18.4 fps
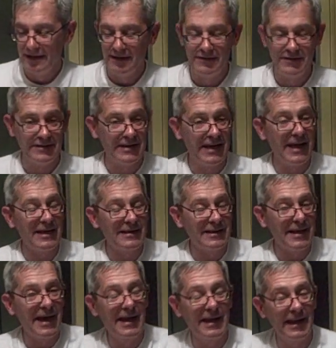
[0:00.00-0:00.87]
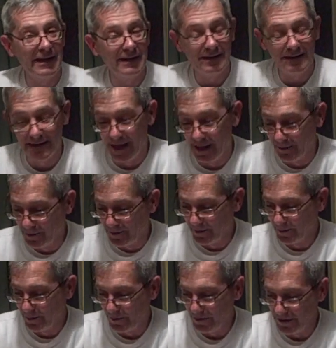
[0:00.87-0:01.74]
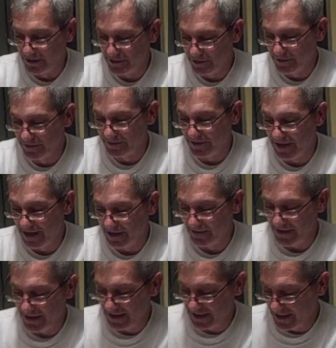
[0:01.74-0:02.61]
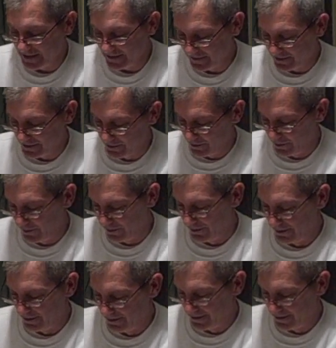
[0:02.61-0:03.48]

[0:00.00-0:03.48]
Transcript: If you take that number, 0.25882,